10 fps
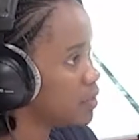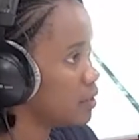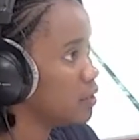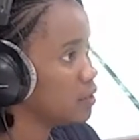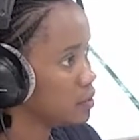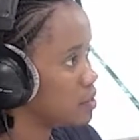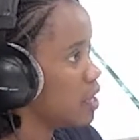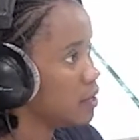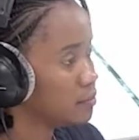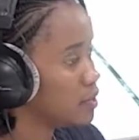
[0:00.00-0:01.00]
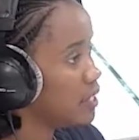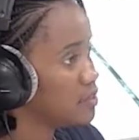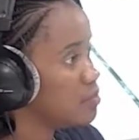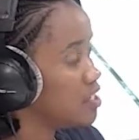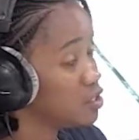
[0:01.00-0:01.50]
Mm. Yeah. I
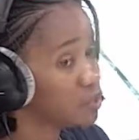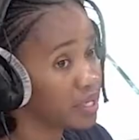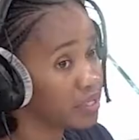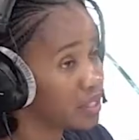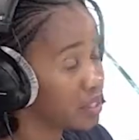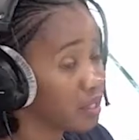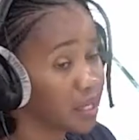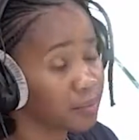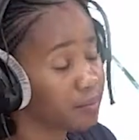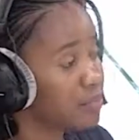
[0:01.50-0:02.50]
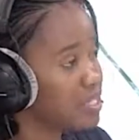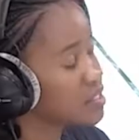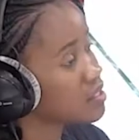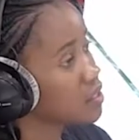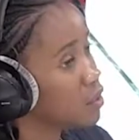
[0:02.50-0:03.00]
didn't know anything,
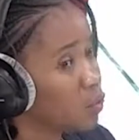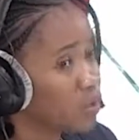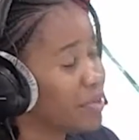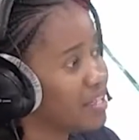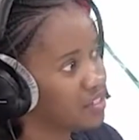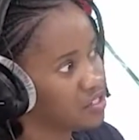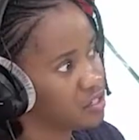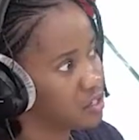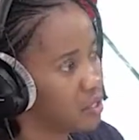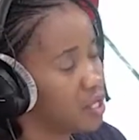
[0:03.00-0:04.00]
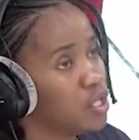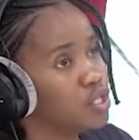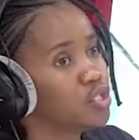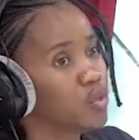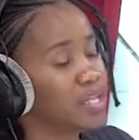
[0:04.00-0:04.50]
but we managed. Mm-hmm.
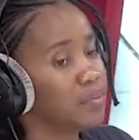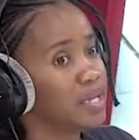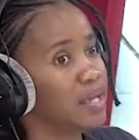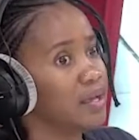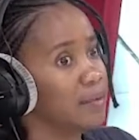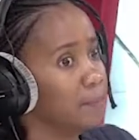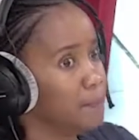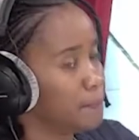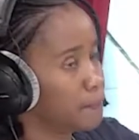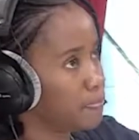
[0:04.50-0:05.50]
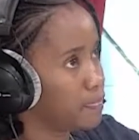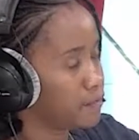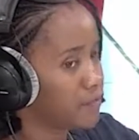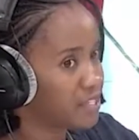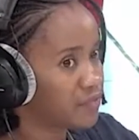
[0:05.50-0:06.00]
So anyway,
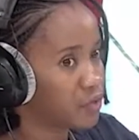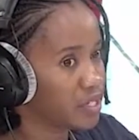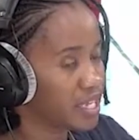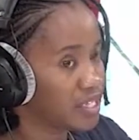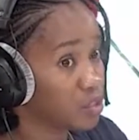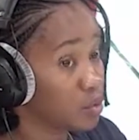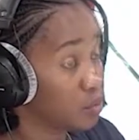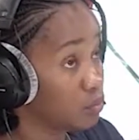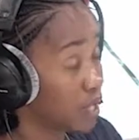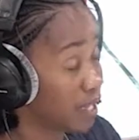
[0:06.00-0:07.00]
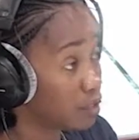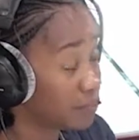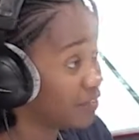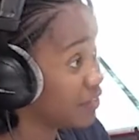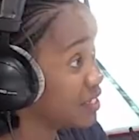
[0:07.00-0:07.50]
fast forward. Yeah. So I call
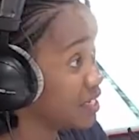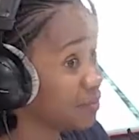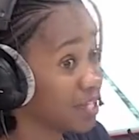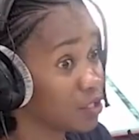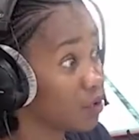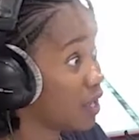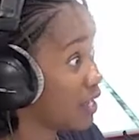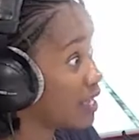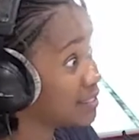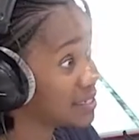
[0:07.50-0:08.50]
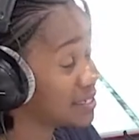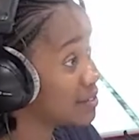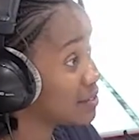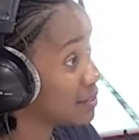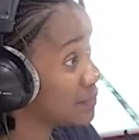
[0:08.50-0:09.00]
my friends and I'm like, yo, I
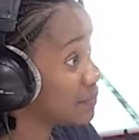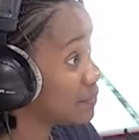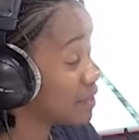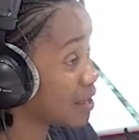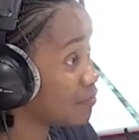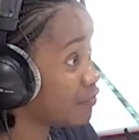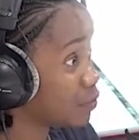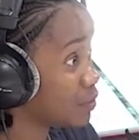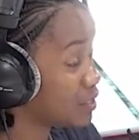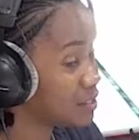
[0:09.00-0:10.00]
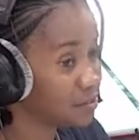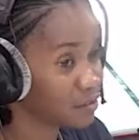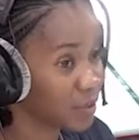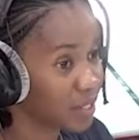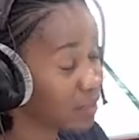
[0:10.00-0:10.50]
can't come for the,
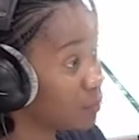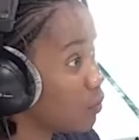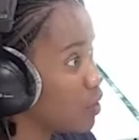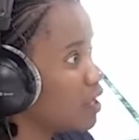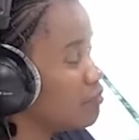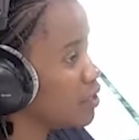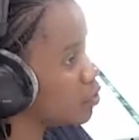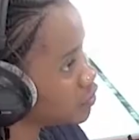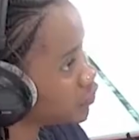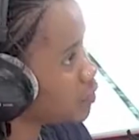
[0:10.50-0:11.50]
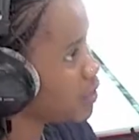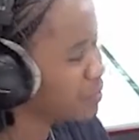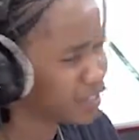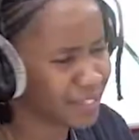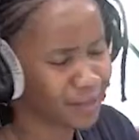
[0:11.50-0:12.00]
you know, I can't go out. I've been called for a
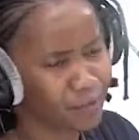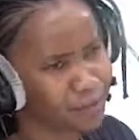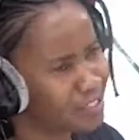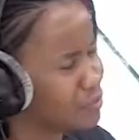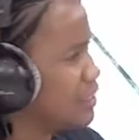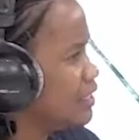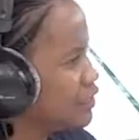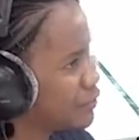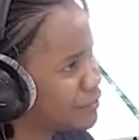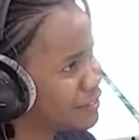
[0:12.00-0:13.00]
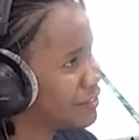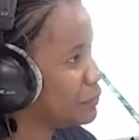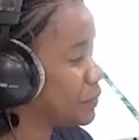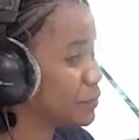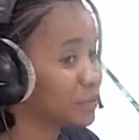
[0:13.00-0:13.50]
baby. And they're like, congratulations
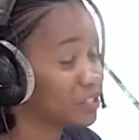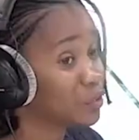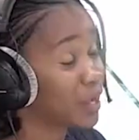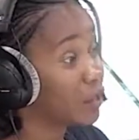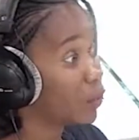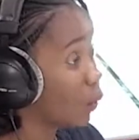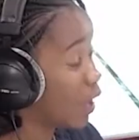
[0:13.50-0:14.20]
and blah, blah, blah. So I go.